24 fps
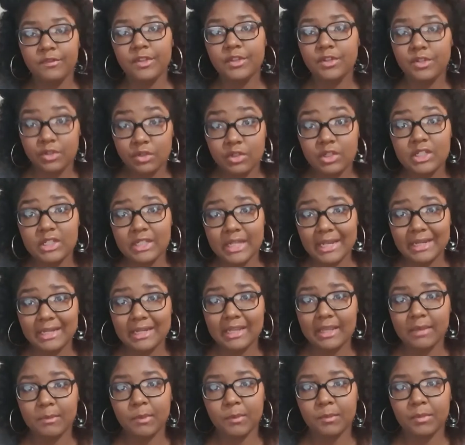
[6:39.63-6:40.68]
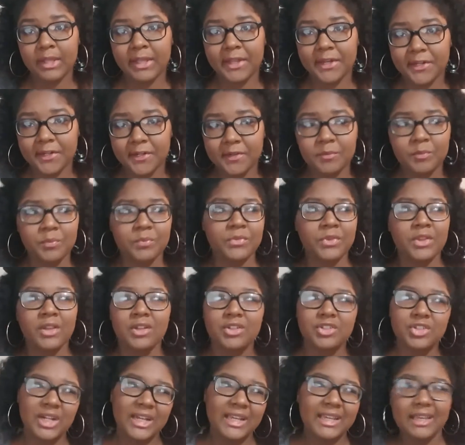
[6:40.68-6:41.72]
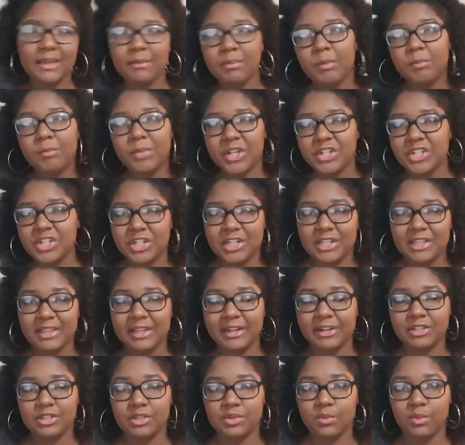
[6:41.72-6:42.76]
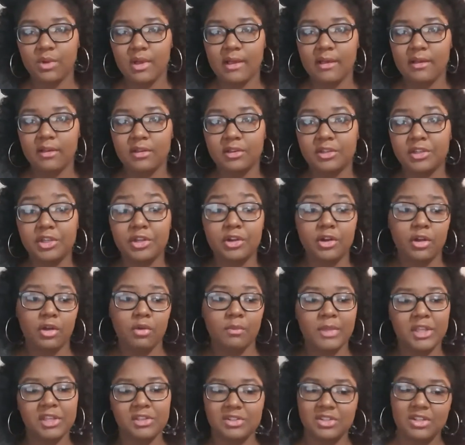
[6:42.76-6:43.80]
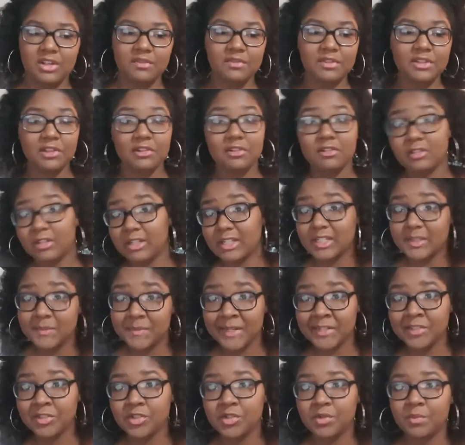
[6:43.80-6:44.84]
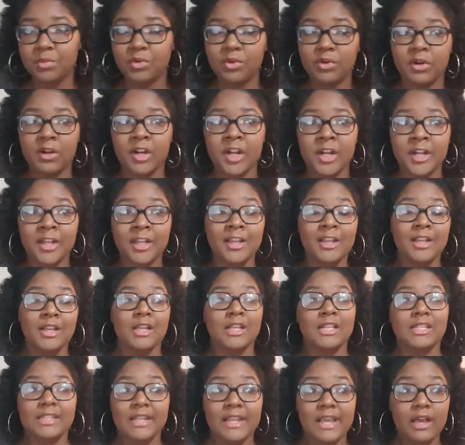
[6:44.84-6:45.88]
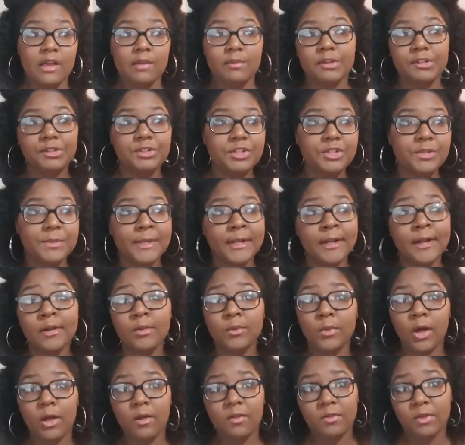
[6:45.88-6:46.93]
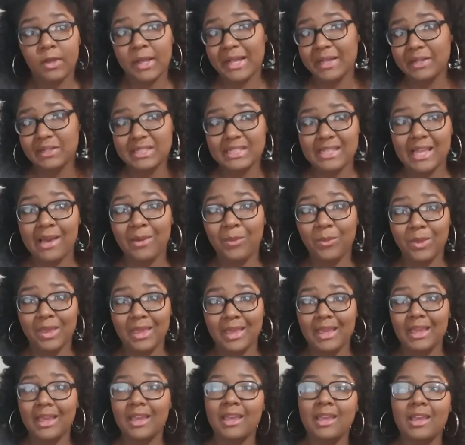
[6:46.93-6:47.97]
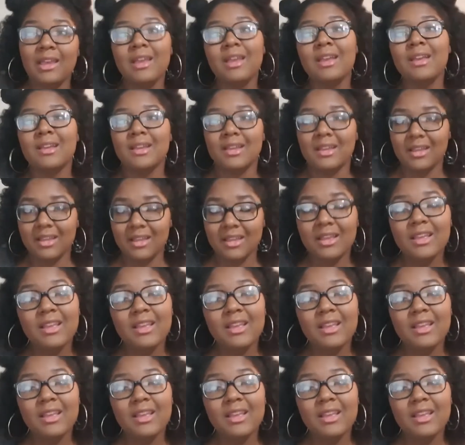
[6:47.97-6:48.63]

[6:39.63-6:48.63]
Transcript: So if you do decide to keep a planner, try and keep a budget in there as well. Make yourself a little expense report, see how much you spent on Waffle House that week.